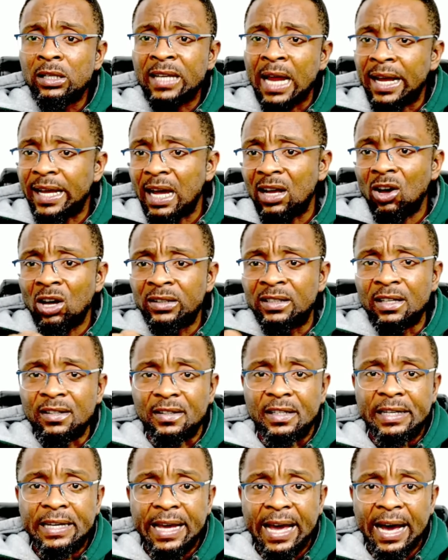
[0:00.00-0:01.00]
all this
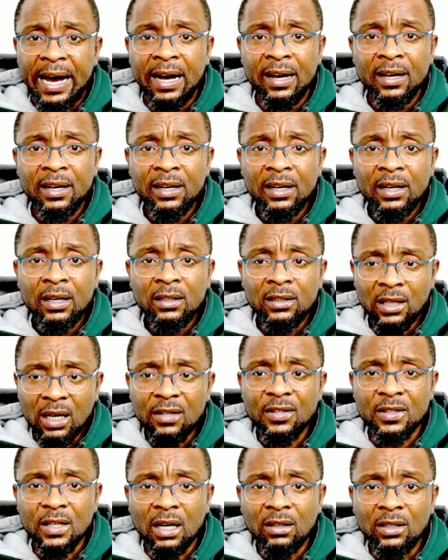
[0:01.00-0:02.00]
gear. Yes,
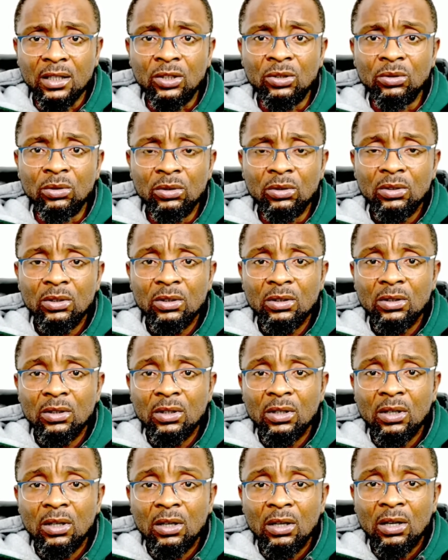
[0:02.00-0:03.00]
now they do.
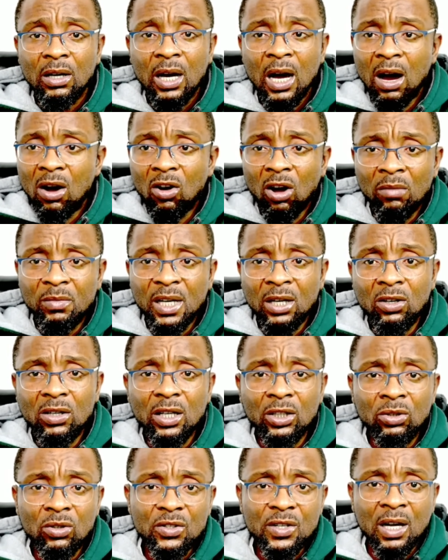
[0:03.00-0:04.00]
How come they
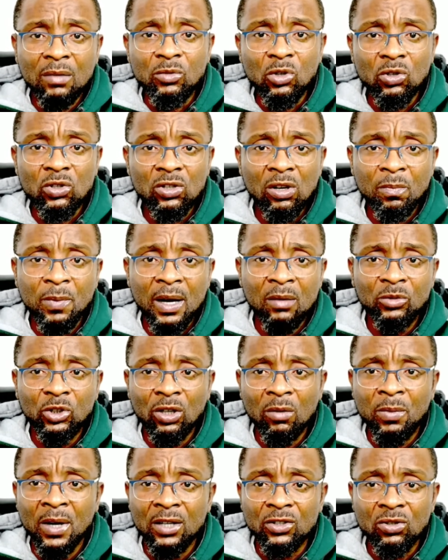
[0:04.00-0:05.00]
use them to stop armed
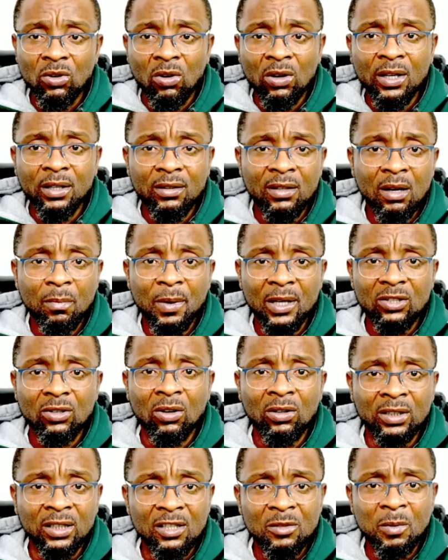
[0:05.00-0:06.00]
robbers or kidnappers or all
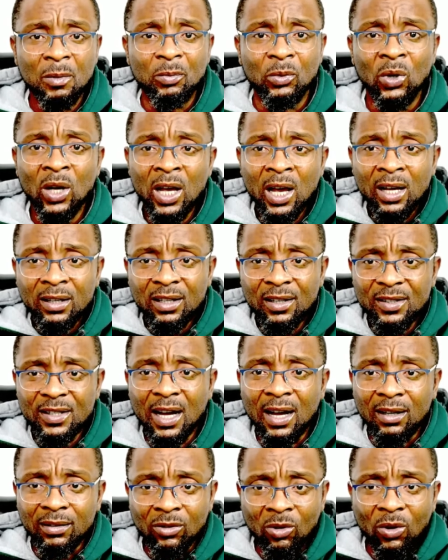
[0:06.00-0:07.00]
these people? These
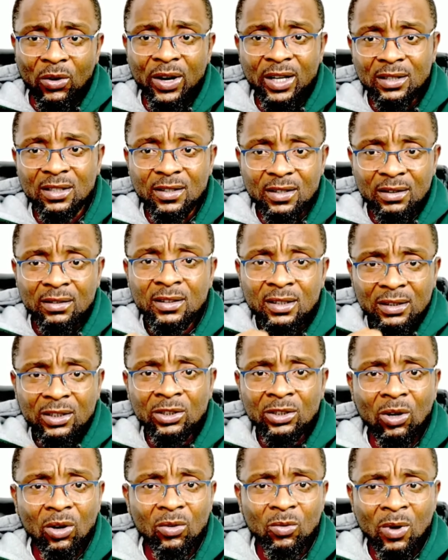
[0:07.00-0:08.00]
are correct.
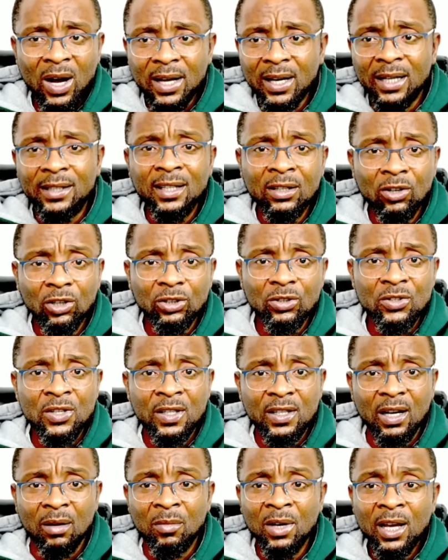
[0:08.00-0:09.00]
Why are they not using
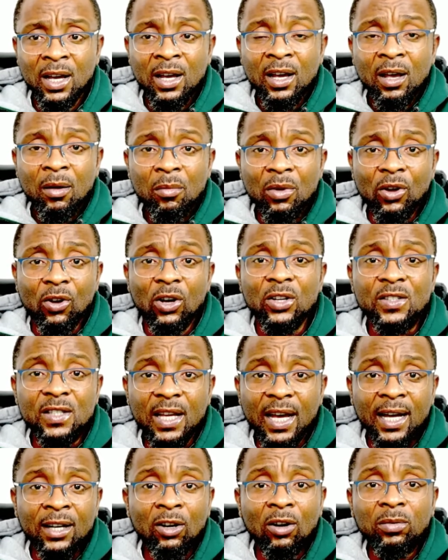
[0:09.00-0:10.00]
them? Because they
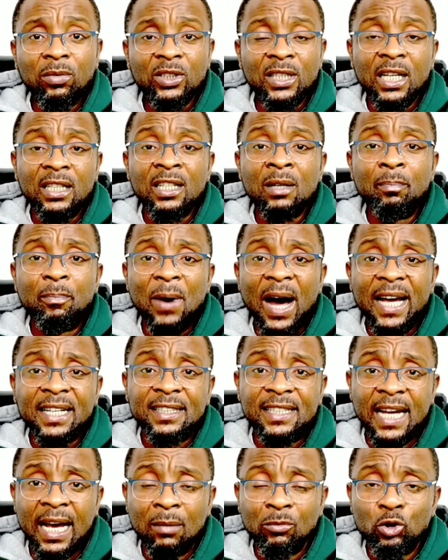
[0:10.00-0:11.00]
didn't buy
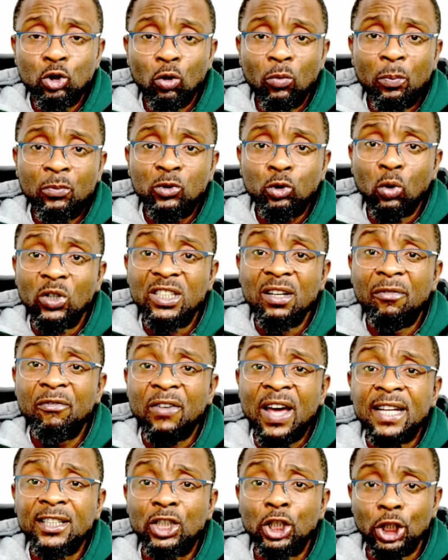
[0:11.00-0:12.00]
them to
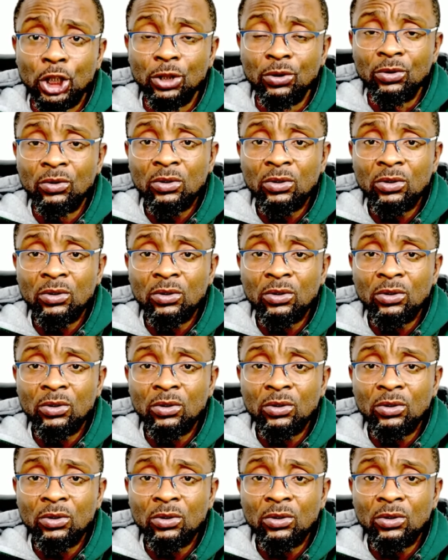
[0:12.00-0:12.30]
defend you.